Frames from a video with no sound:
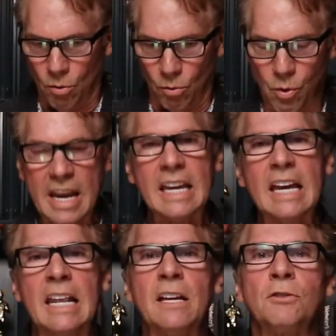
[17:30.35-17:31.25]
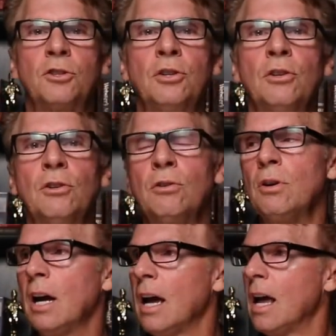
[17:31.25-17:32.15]
We get
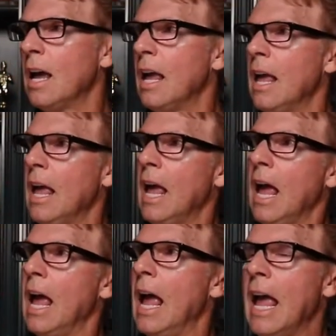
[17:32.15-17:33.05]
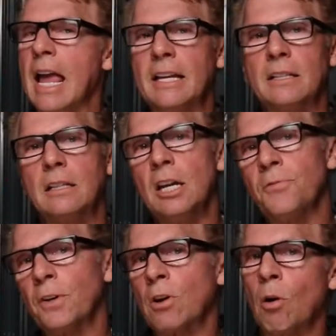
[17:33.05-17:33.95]
into a
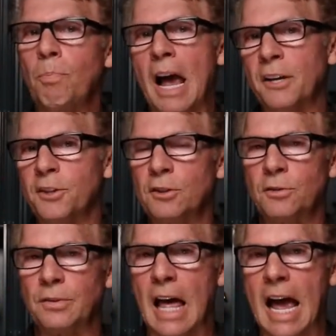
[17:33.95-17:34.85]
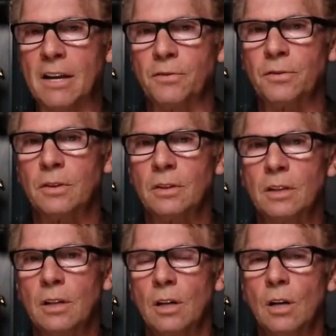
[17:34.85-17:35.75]
difficult passage of life.
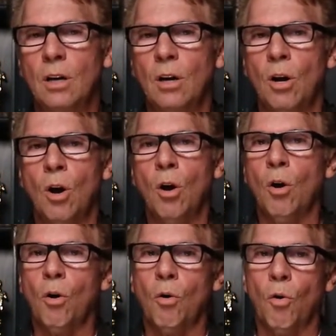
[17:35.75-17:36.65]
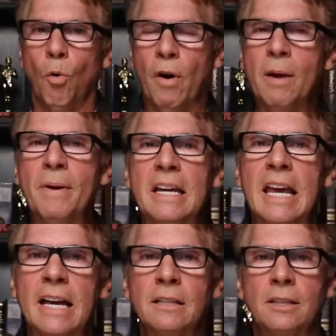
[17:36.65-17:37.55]
We
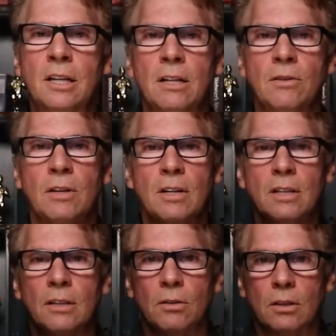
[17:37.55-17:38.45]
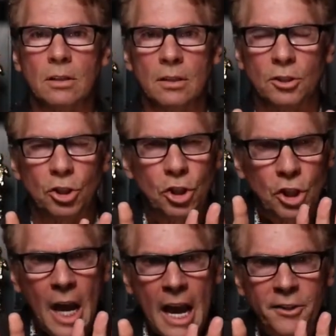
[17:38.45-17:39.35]
begin to
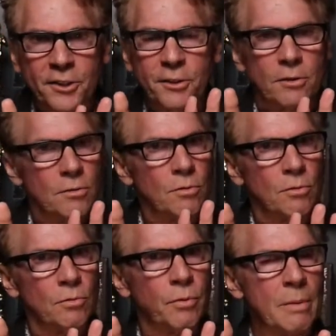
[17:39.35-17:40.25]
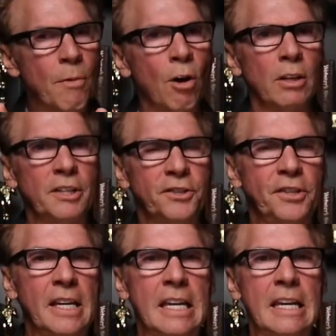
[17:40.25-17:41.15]
just remotely
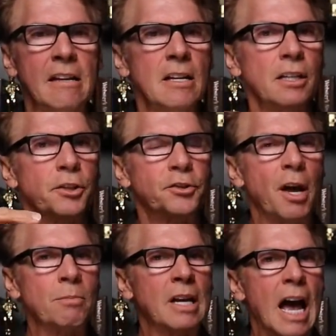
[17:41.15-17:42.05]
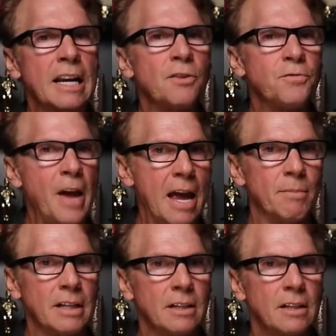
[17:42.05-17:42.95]
see some kind of
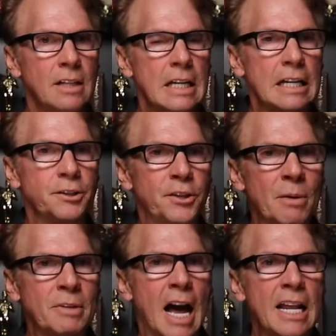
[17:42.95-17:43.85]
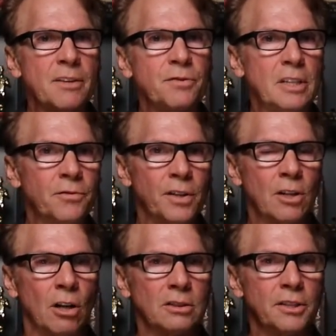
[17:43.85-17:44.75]
famine, some kind of
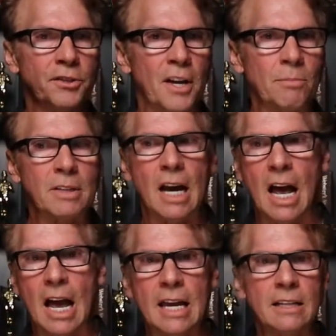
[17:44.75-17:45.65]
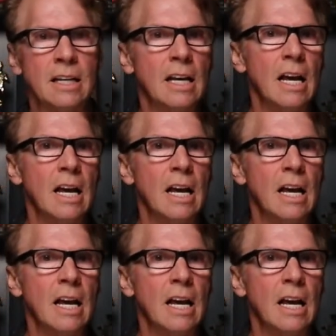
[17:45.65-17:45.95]
difficulty, some kind